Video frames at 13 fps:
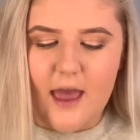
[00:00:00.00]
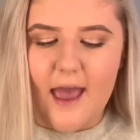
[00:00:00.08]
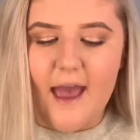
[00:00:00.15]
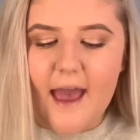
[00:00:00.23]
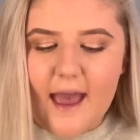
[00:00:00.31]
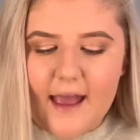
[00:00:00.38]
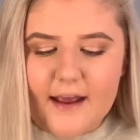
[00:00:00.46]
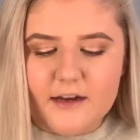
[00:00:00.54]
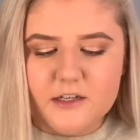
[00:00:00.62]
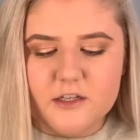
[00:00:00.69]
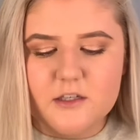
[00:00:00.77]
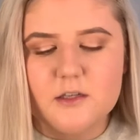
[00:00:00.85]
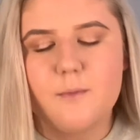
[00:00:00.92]

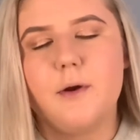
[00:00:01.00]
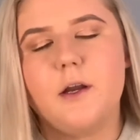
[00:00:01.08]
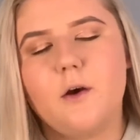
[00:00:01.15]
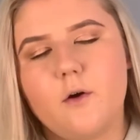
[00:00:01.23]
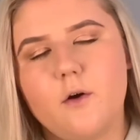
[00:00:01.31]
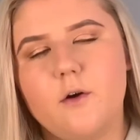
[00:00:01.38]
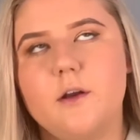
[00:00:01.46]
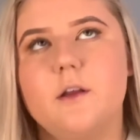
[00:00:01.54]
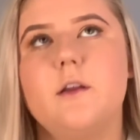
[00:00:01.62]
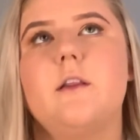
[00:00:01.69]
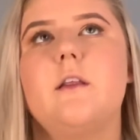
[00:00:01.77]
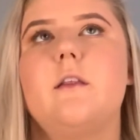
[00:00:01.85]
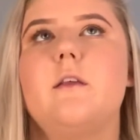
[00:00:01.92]
ages to put it on
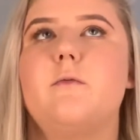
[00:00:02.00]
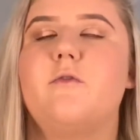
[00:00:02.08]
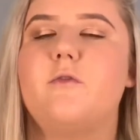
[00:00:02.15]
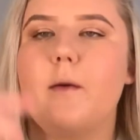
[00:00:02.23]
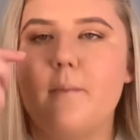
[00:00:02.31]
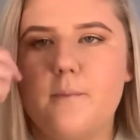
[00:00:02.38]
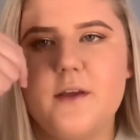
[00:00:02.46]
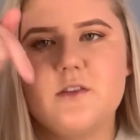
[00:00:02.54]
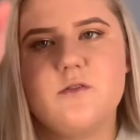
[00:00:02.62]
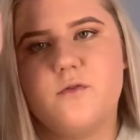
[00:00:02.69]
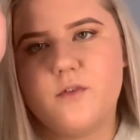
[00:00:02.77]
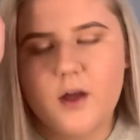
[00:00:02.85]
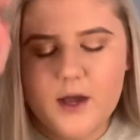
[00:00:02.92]
and then the front bit's
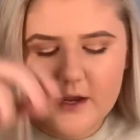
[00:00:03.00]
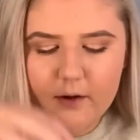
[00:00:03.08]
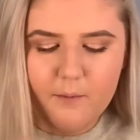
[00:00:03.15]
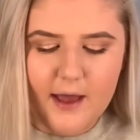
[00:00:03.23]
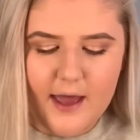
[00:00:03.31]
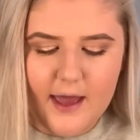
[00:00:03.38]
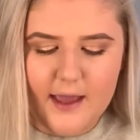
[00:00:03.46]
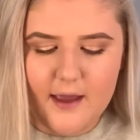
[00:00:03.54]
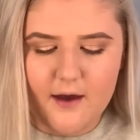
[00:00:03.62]
flying away.